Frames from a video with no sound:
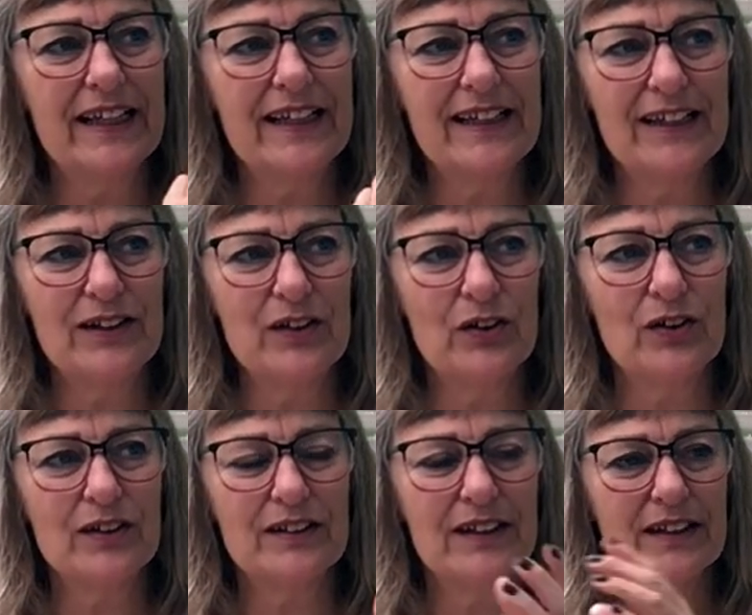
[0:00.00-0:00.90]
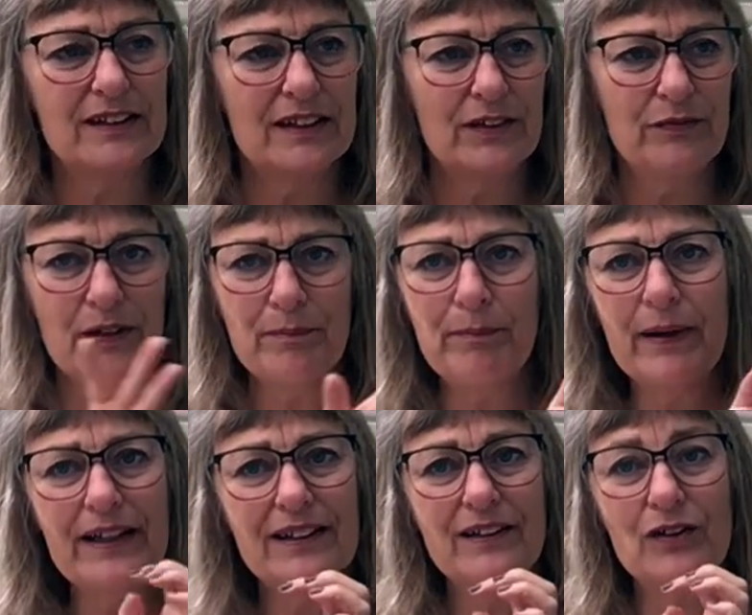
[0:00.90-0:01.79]
And I thought that if I
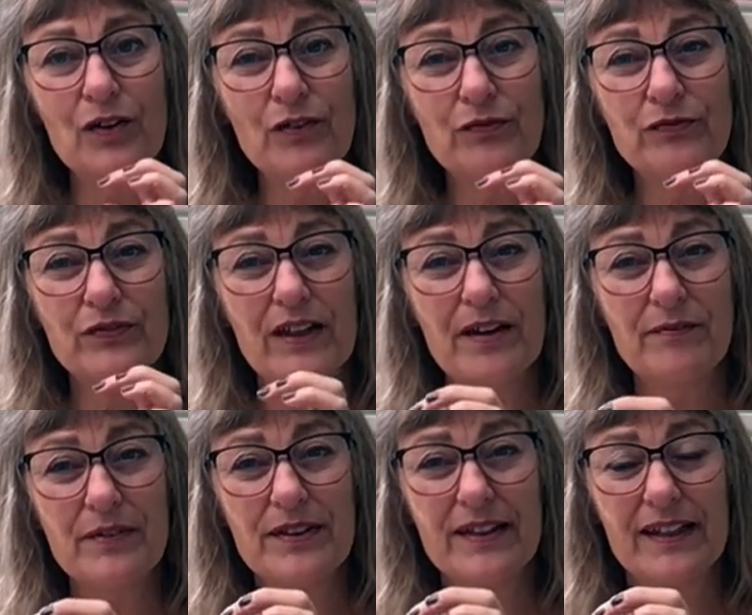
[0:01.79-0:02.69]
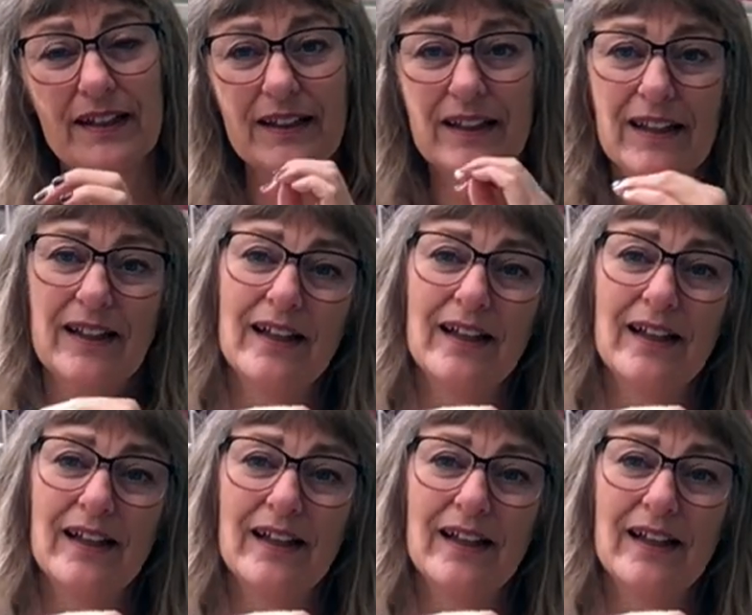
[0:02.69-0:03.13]
bind off everything,